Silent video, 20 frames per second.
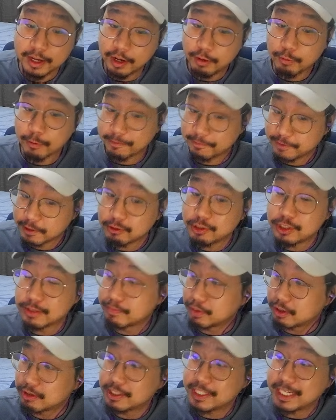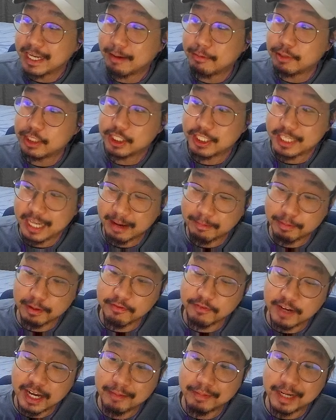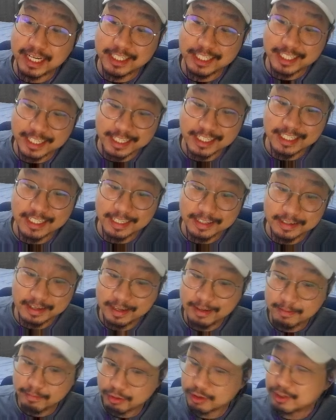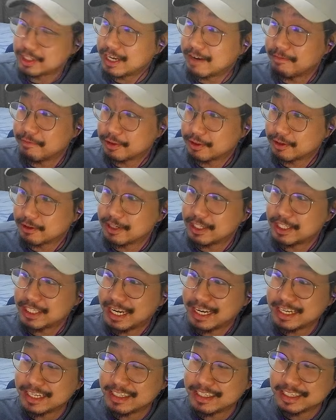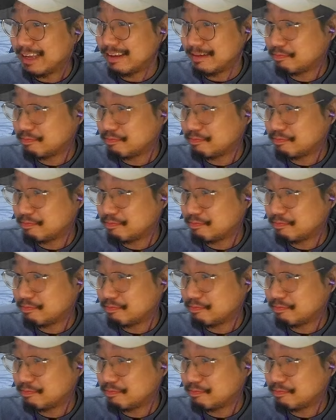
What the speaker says: Where Fusion Burst damage is amplified by 60% for 30 seconds.